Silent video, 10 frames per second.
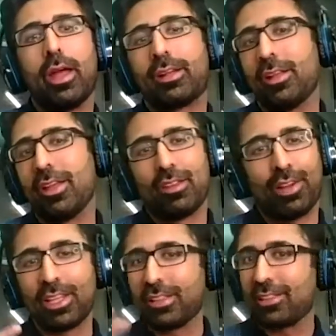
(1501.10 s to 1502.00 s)
if I
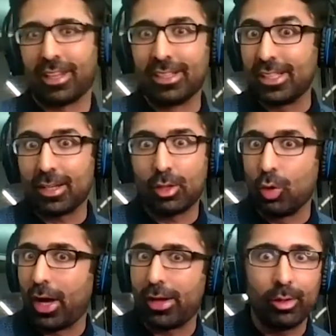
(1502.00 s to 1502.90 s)
let this idea go,
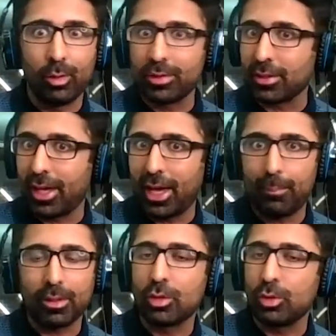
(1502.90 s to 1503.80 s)
I don't know what's going to
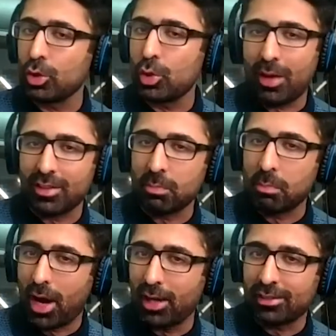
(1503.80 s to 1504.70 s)
happen. You know, you have this
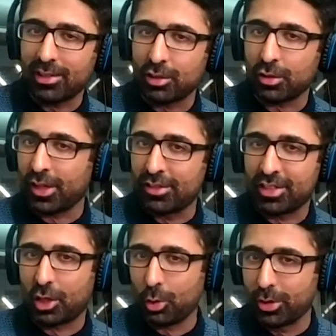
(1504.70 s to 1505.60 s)
mild mm-hmm. sense of
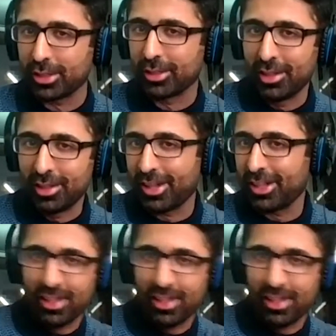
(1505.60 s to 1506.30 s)
insecurity, right?